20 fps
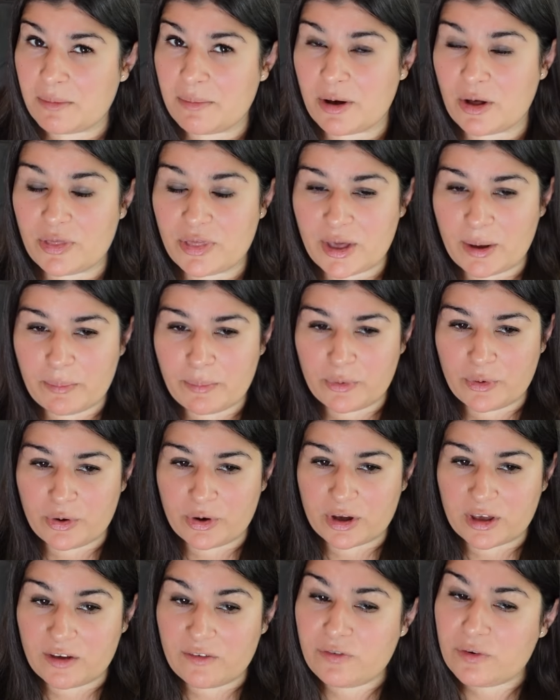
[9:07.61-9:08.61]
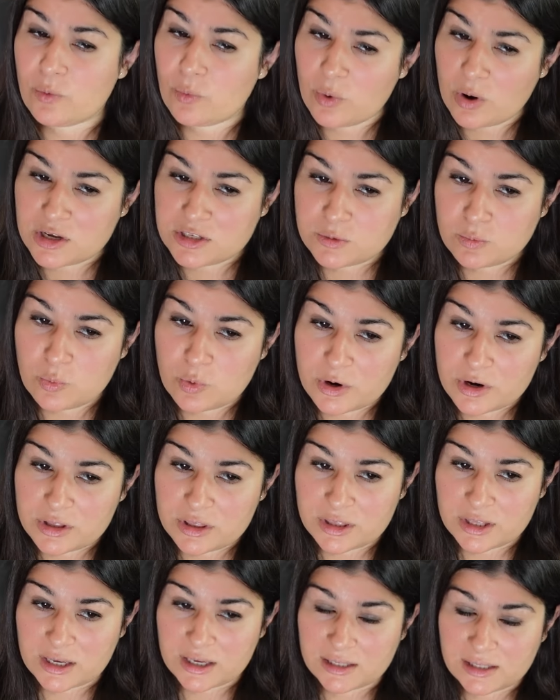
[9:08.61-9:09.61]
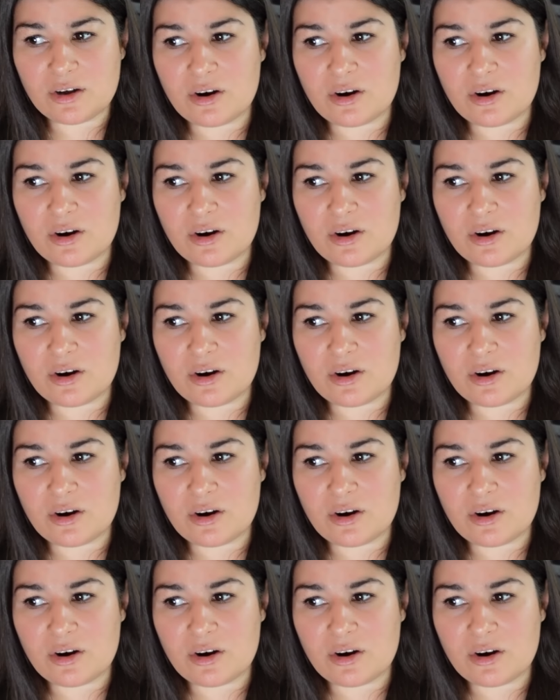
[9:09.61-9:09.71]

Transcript: about that book, if it was worth it.